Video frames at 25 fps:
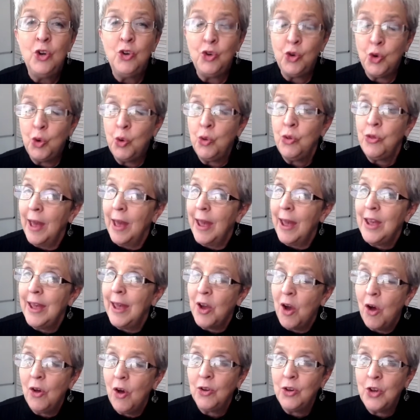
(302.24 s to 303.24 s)
Do they
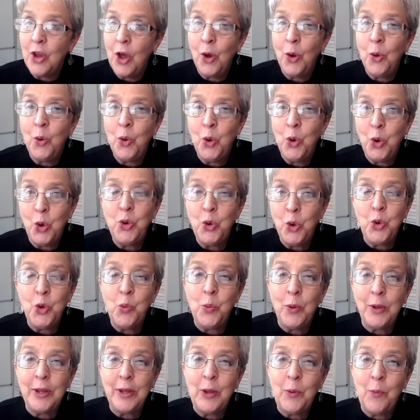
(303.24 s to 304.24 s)
all know who you
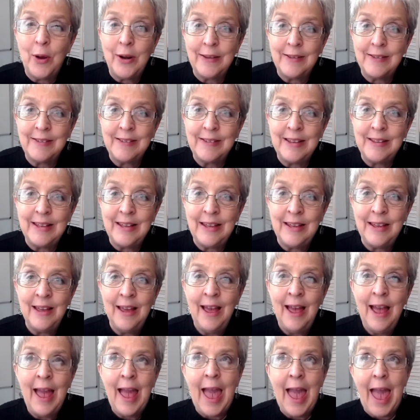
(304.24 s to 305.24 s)
really want to see?
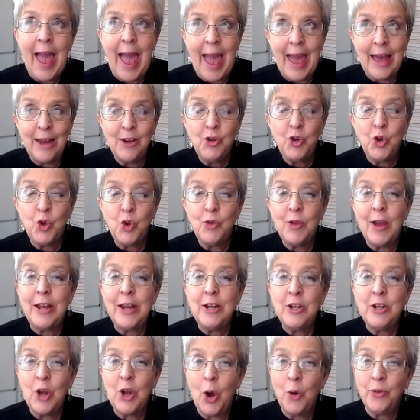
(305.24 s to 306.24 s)
And do they
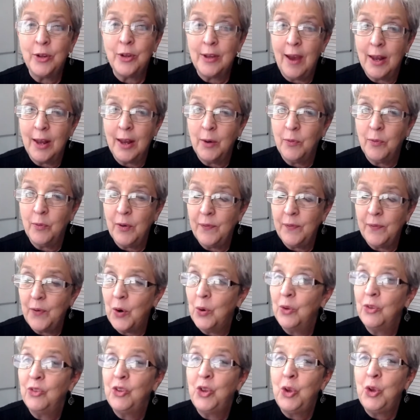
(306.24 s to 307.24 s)
know the kind of
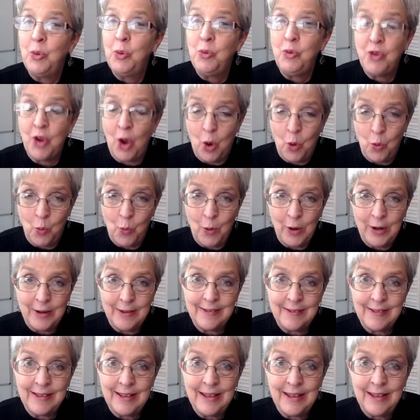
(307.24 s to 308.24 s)
referrals you don't want to
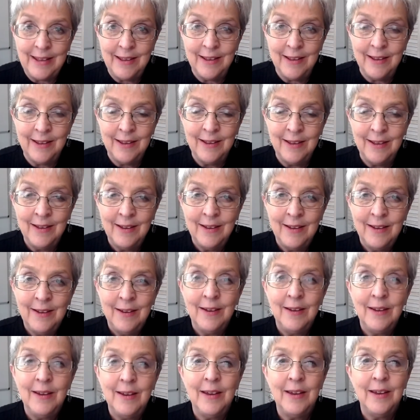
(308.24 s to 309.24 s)
see?
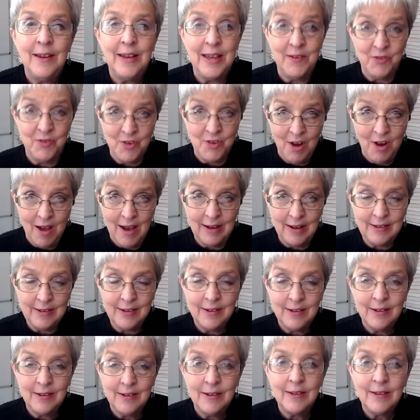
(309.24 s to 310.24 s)
If not,
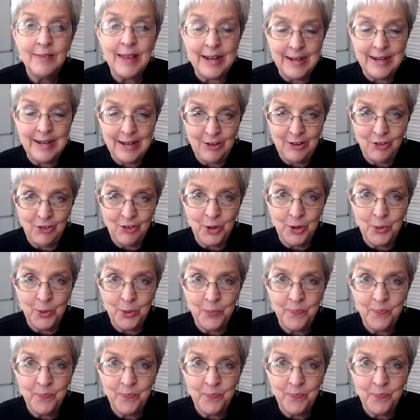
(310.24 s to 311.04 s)
they need to.